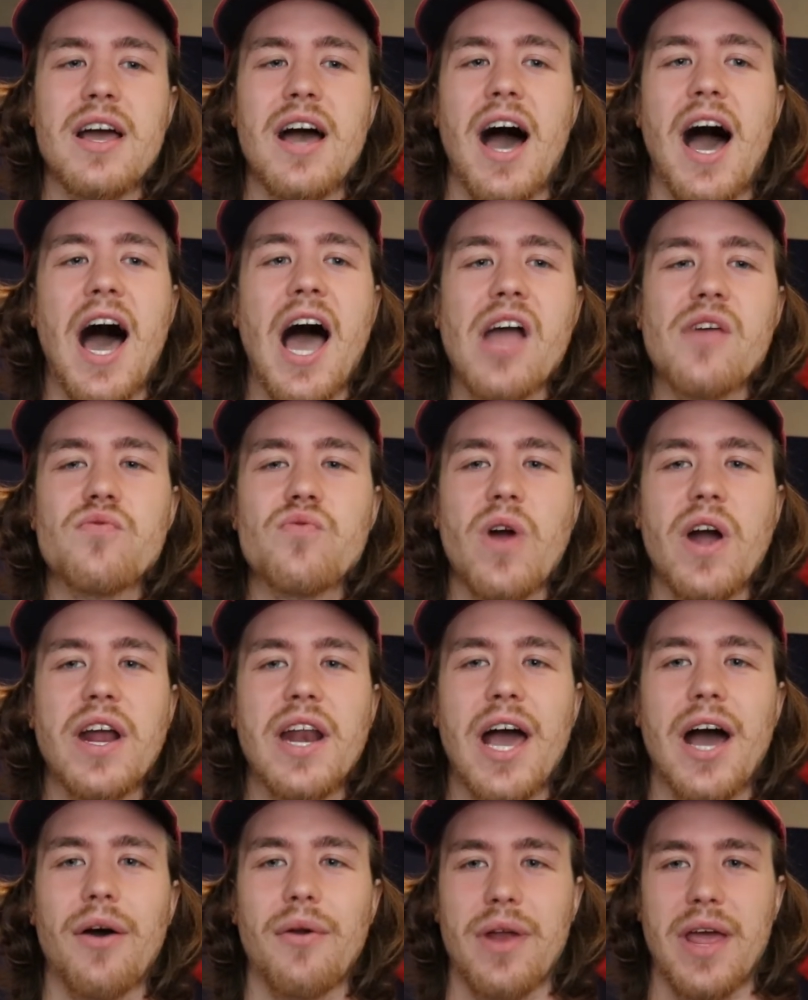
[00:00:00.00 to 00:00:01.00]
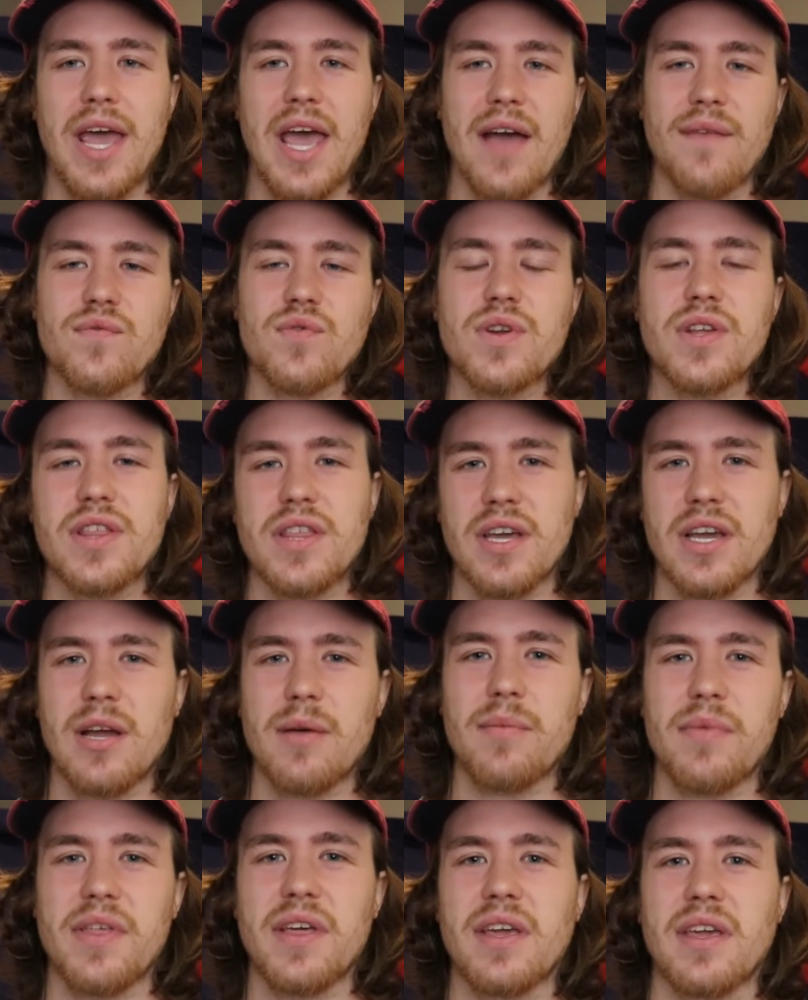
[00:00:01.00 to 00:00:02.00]
I write out everything
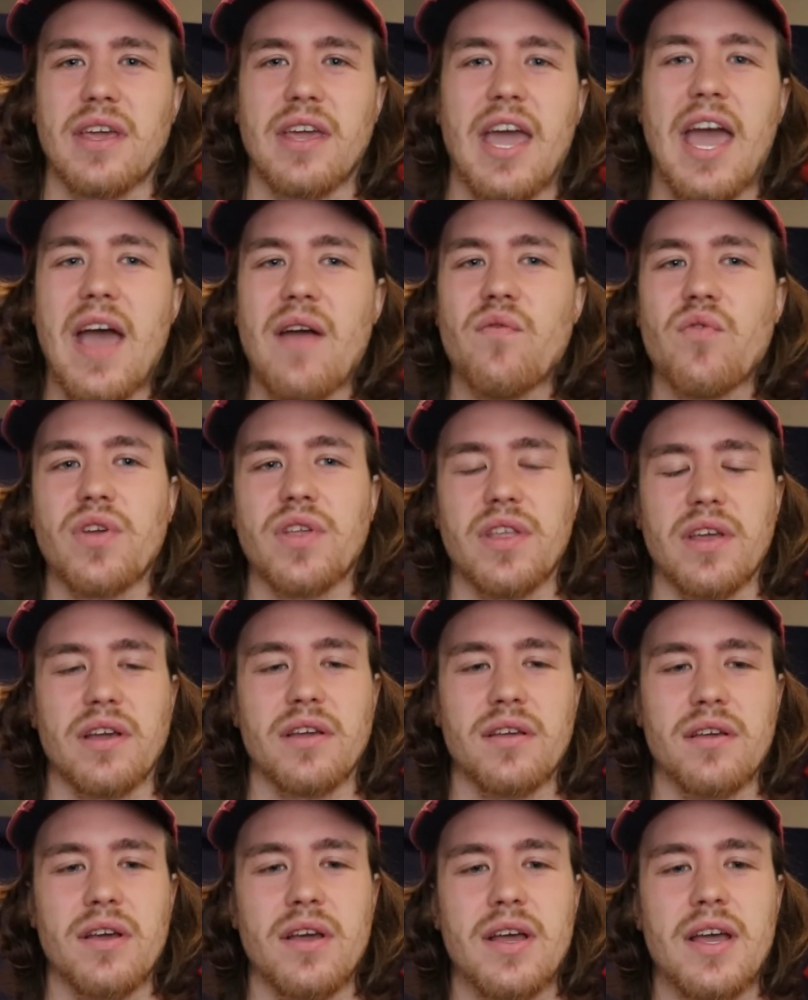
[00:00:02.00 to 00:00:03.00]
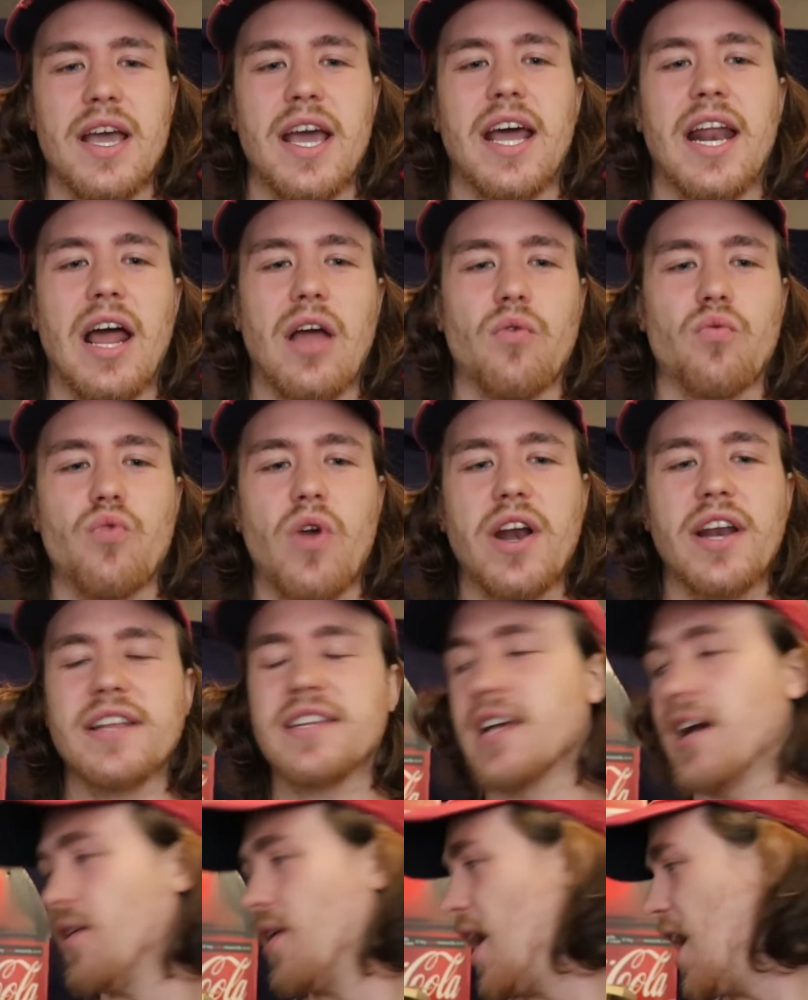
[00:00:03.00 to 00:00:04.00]
I'm thinking, everything, and I write it down.